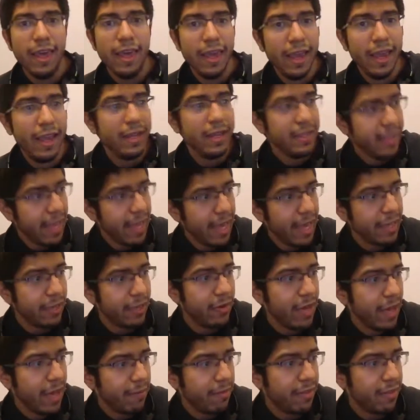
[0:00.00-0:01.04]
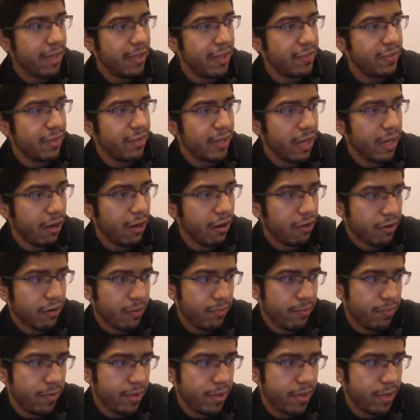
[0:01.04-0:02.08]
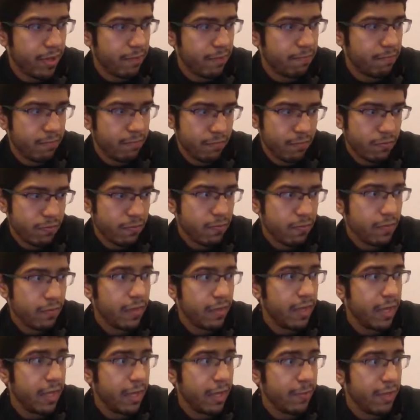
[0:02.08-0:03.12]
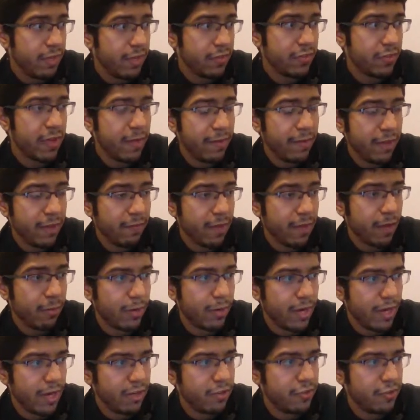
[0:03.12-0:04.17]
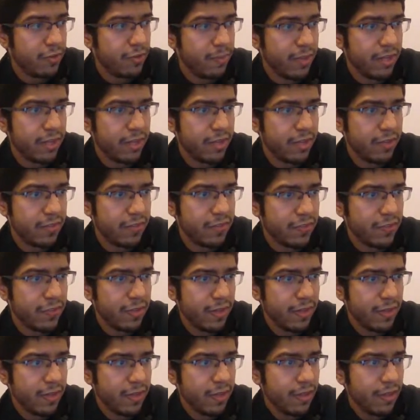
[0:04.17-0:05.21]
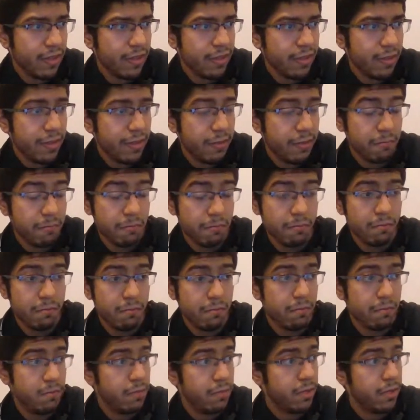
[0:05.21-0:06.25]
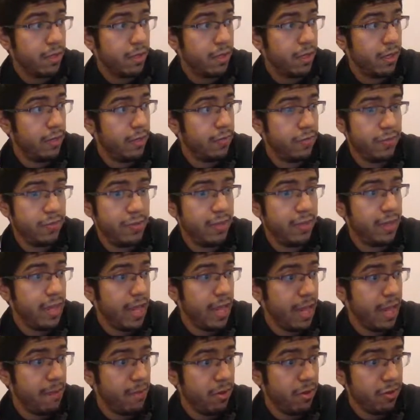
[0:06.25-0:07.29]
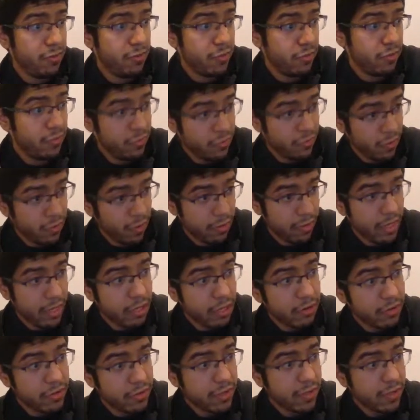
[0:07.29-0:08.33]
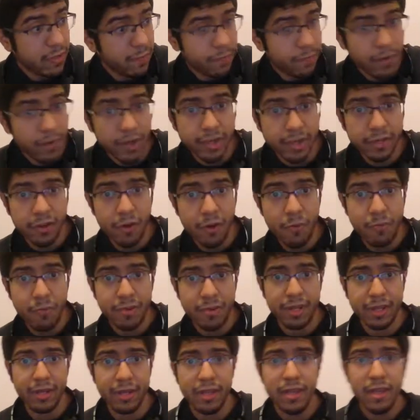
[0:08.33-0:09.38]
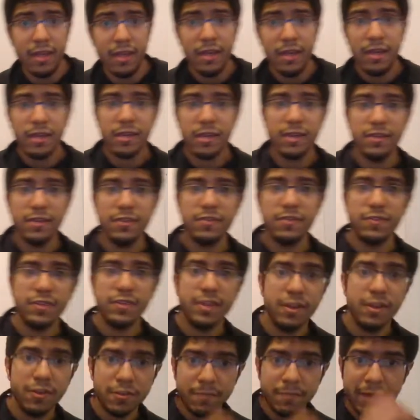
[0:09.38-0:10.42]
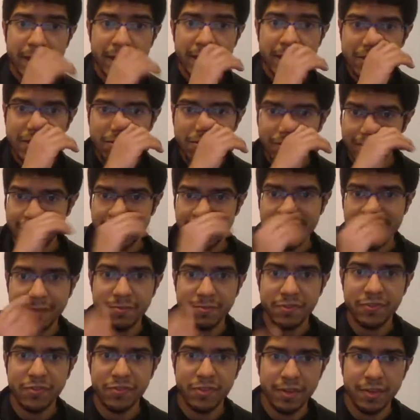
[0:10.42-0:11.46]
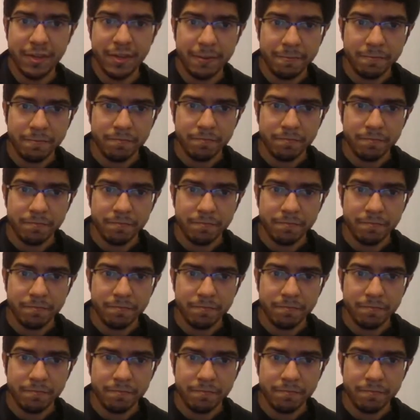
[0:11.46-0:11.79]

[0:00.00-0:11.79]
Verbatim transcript: And yeah, you have a lazy character, but the anime doesn't have any vibrant energy because I guess the animators just used all the energy in the fucking opening. Because here's my issue with the episode.